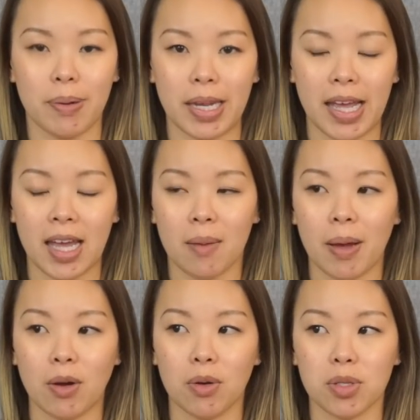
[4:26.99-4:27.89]
but
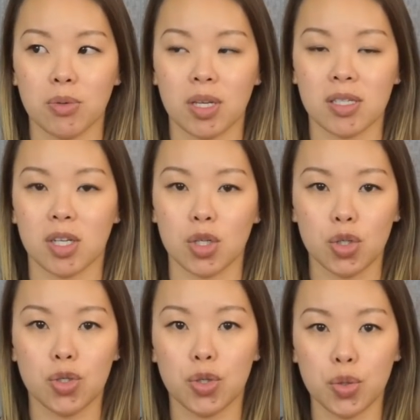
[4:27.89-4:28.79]
Annabelle also doesn't
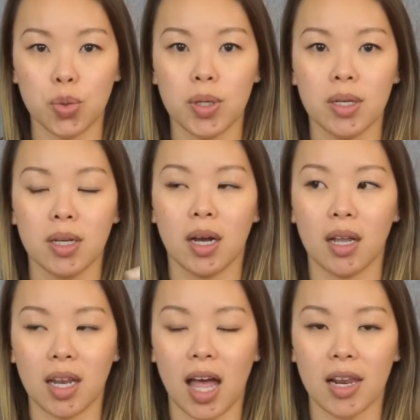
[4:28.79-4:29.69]
do
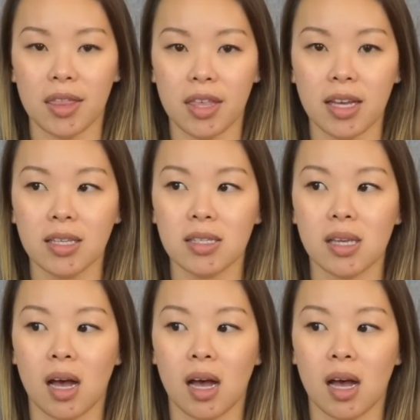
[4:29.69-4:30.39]
a lot of things.